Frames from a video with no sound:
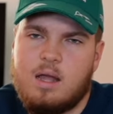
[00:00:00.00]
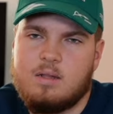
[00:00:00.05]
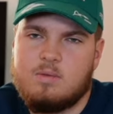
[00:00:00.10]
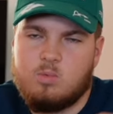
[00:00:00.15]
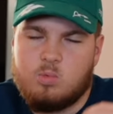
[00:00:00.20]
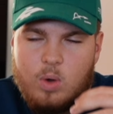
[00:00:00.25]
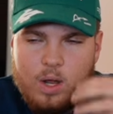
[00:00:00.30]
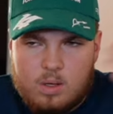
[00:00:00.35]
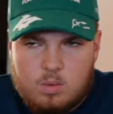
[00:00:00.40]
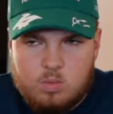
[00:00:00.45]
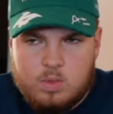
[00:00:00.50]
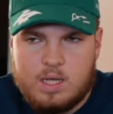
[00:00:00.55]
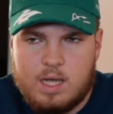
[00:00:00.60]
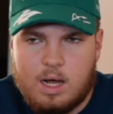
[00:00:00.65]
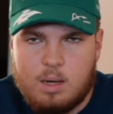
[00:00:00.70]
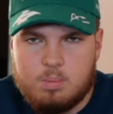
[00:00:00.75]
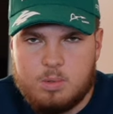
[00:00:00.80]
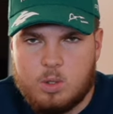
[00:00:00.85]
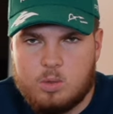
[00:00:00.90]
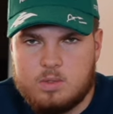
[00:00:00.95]
When we
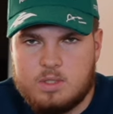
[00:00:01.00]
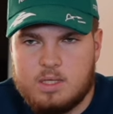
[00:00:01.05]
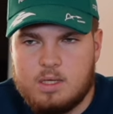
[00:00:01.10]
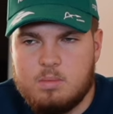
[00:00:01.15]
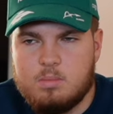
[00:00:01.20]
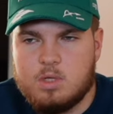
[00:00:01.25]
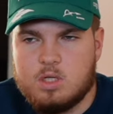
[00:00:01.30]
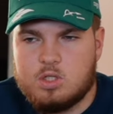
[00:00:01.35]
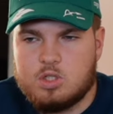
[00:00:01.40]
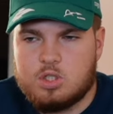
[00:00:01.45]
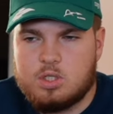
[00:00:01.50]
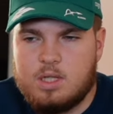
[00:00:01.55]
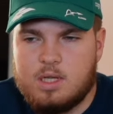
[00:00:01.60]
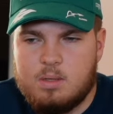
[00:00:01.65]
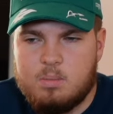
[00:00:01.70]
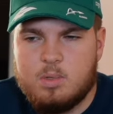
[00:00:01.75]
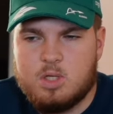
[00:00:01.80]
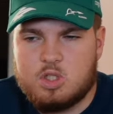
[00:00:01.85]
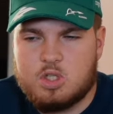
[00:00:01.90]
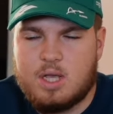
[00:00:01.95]
upload the
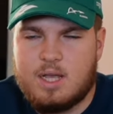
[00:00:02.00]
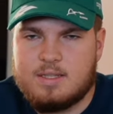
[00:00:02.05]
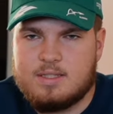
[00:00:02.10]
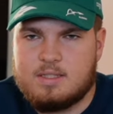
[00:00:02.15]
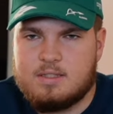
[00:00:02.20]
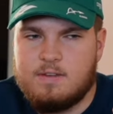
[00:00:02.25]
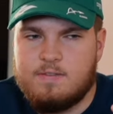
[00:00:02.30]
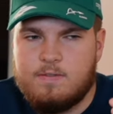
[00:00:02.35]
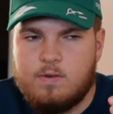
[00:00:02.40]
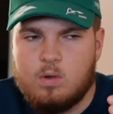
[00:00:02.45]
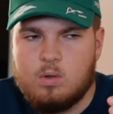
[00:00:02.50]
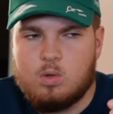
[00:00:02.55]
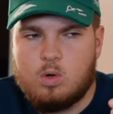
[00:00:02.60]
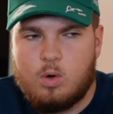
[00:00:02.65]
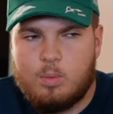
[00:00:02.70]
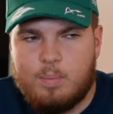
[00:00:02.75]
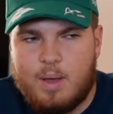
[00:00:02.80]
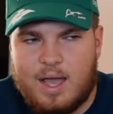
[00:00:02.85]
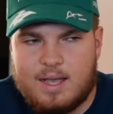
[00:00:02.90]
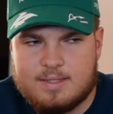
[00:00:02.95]
image has the full
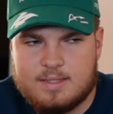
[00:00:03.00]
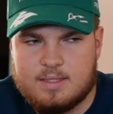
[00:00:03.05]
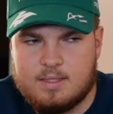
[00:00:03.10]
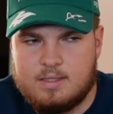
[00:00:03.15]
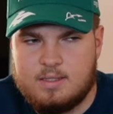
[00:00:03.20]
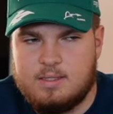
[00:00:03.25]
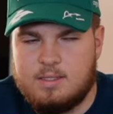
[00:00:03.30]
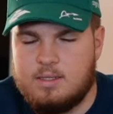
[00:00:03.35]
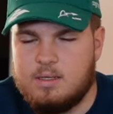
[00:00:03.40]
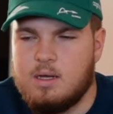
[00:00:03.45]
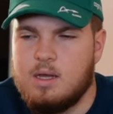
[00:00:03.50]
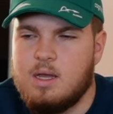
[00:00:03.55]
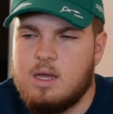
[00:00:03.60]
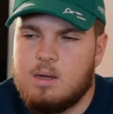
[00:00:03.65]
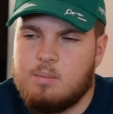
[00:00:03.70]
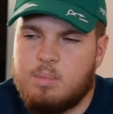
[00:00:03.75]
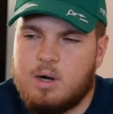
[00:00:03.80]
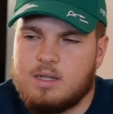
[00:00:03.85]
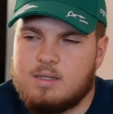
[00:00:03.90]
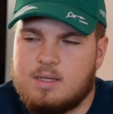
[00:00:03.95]
opacity.
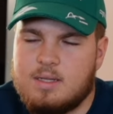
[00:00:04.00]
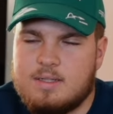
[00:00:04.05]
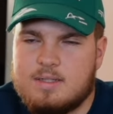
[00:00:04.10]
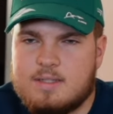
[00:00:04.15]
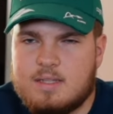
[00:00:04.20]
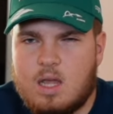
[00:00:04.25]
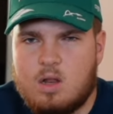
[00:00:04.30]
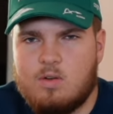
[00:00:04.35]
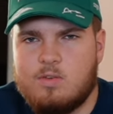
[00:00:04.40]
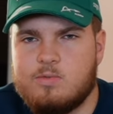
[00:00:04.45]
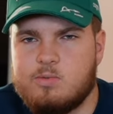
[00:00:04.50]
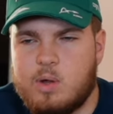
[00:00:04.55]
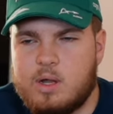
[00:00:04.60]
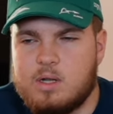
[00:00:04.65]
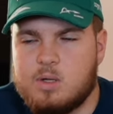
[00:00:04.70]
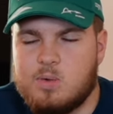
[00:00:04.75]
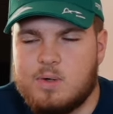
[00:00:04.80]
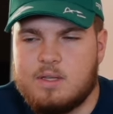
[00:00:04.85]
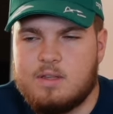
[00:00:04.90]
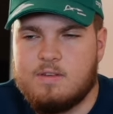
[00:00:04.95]
But instead of
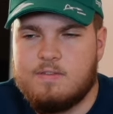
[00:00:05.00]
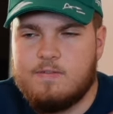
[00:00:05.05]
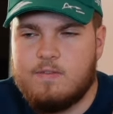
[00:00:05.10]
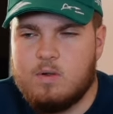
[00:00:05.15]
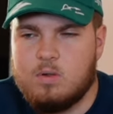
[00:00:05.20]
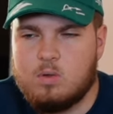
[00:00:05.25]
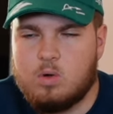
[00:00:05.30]
rendering the full